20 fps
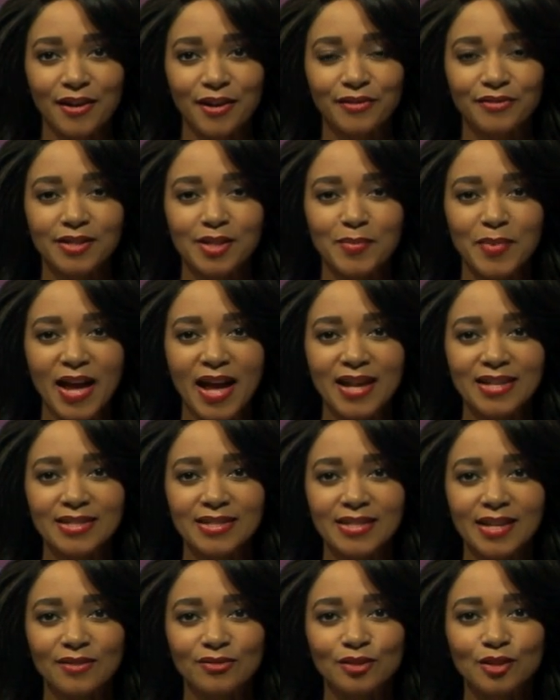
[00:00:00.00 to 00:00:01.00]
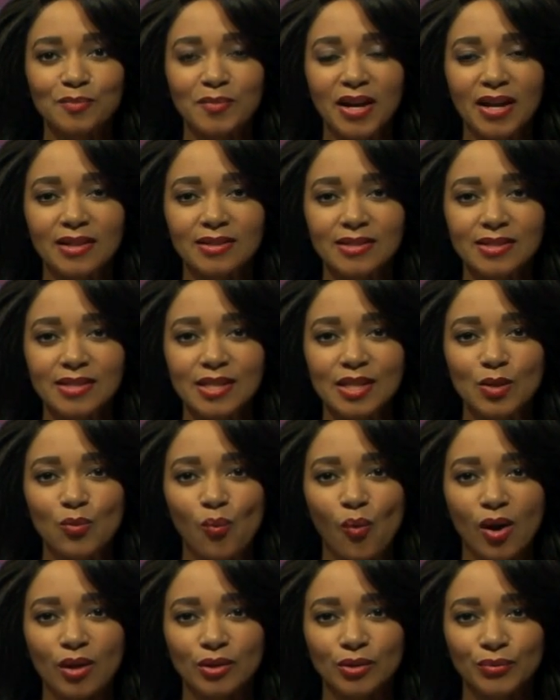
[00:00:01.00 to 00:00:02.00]
Over the past several months, the
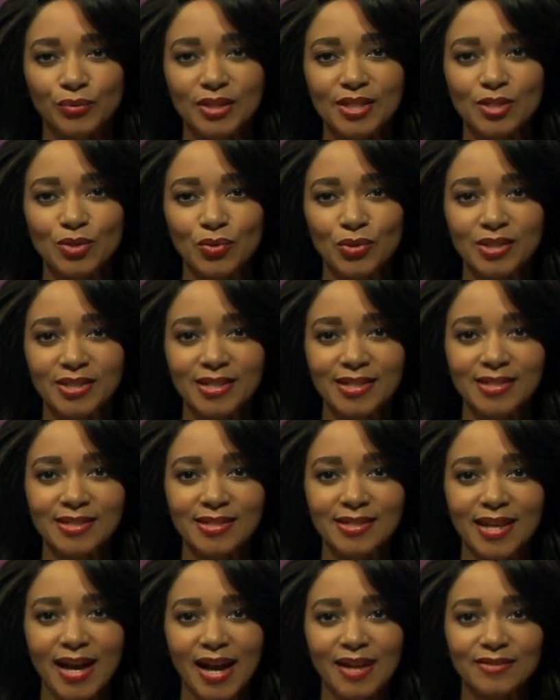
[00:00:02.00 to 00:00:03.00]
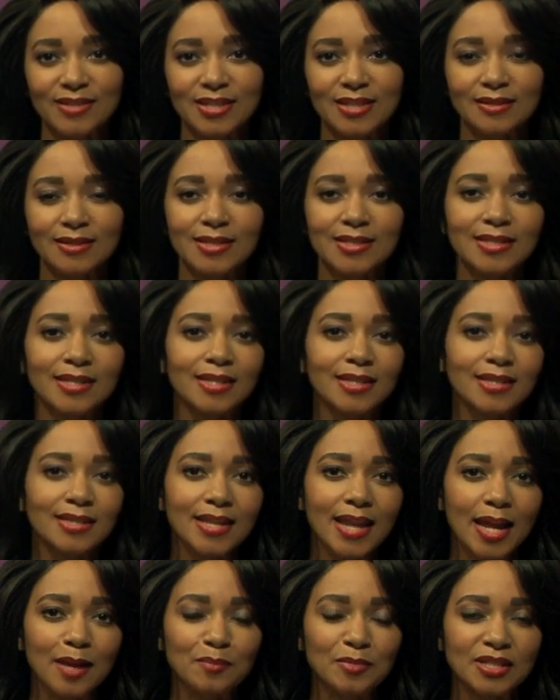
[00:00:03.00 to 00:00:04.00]
Water Resources staff
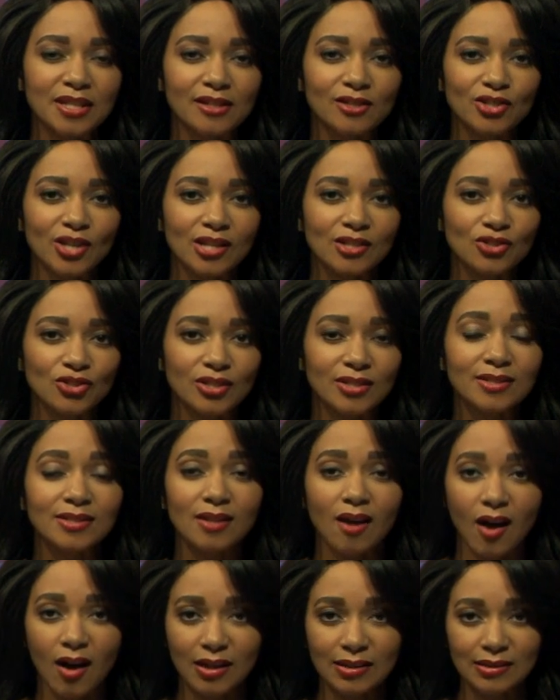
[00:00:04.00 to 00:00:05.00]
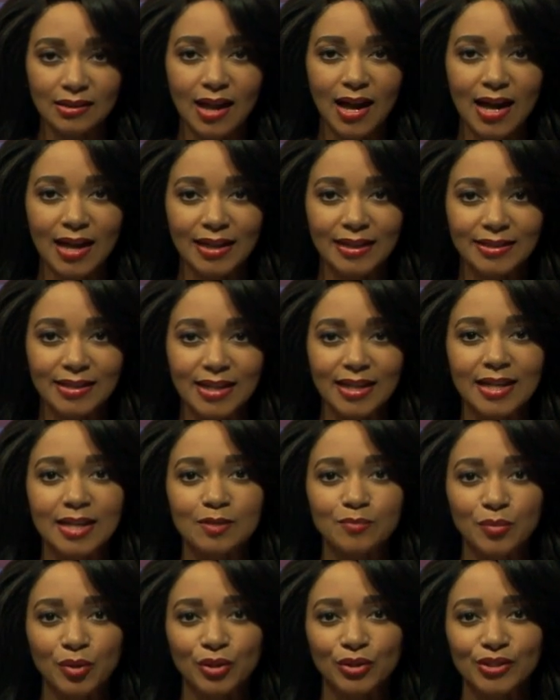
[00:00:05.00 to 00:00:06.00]
solicited name suggestions online,
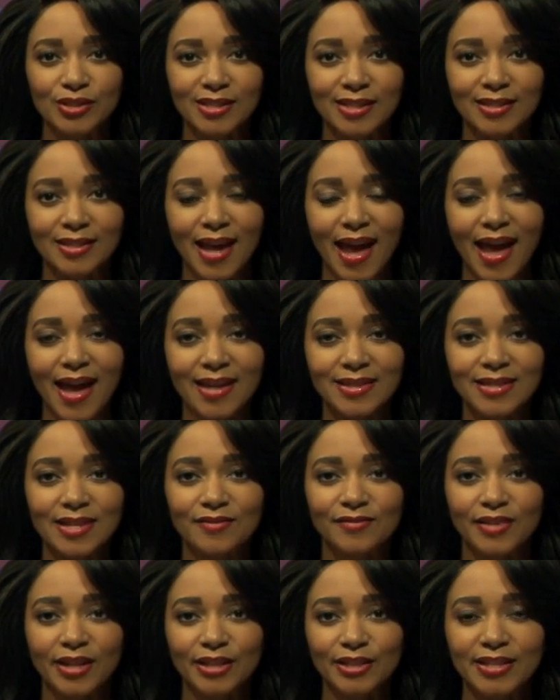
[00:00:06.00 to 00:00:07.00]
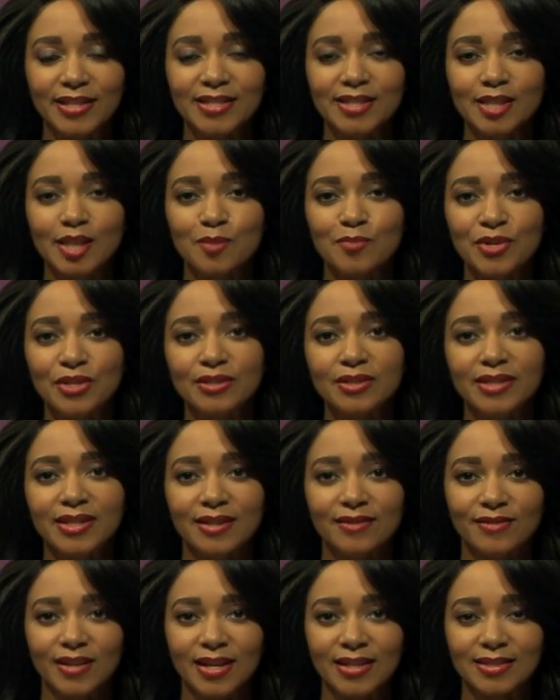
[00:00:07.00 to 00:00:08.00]
in person, and at various
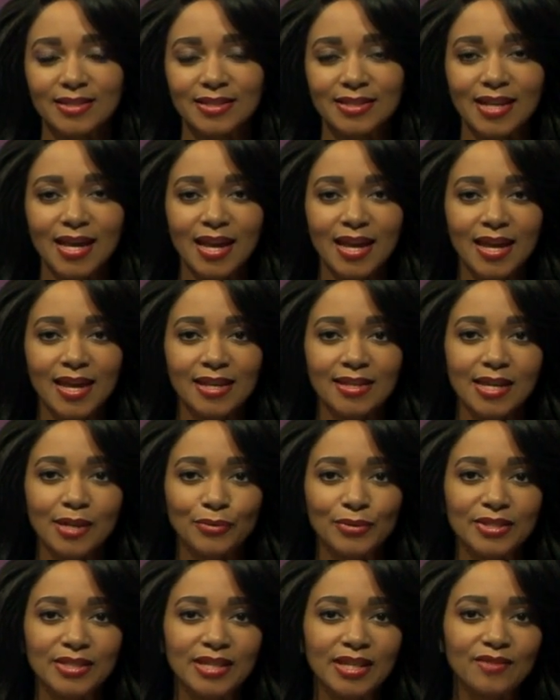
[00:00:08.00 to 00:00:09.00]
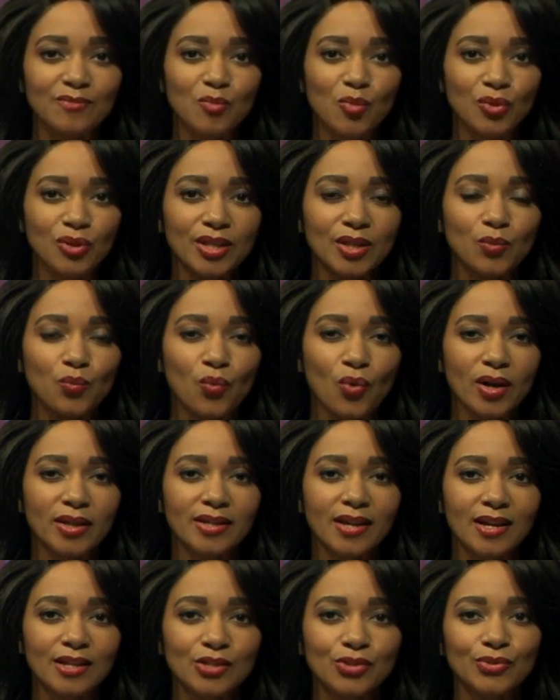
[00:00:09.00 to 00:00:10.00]
community events. They received more than
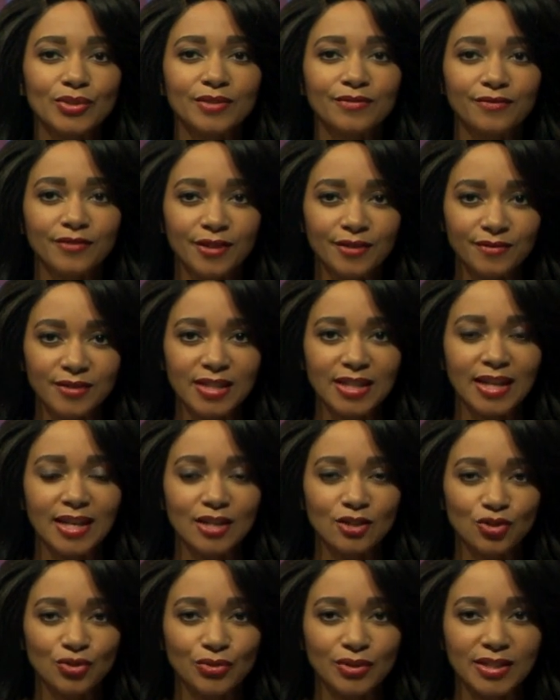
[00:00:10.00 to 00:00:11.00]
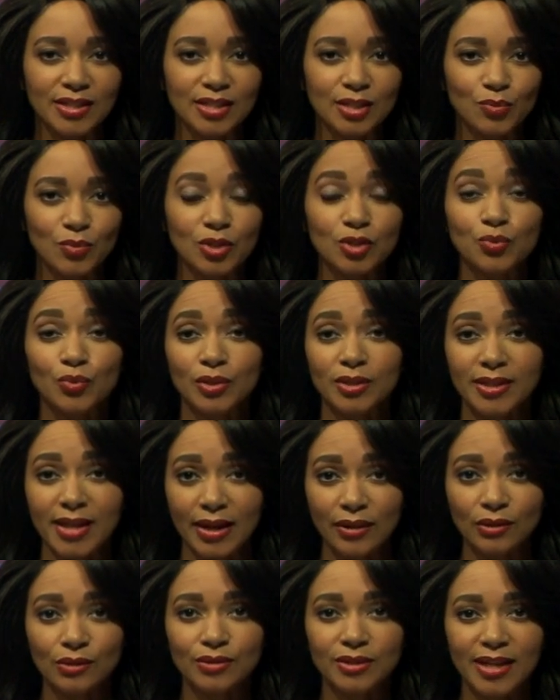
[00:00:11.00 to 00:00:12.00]
150 entries, which were
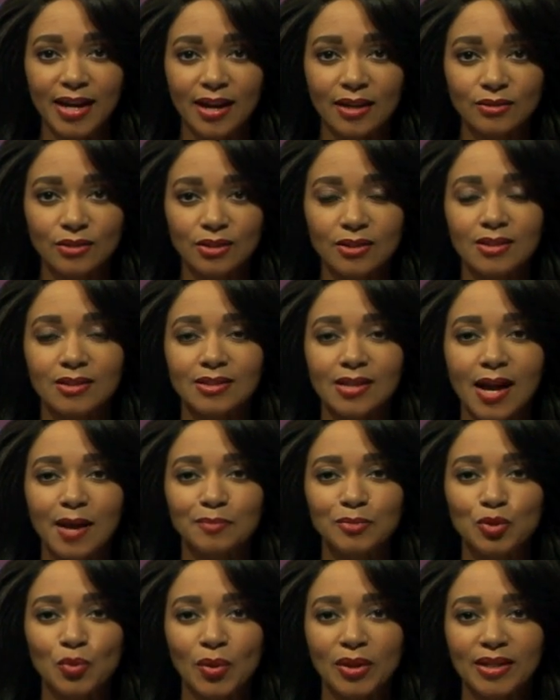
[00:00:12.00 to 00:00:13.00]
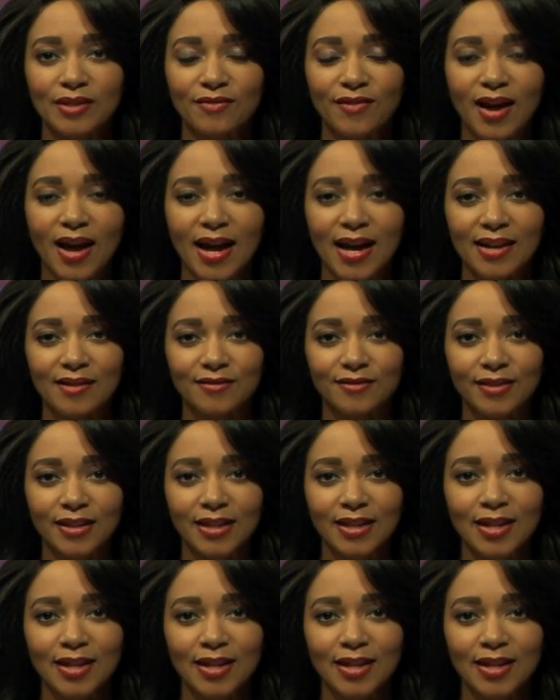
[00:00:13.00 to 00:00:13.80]
narrowed down to the top 25.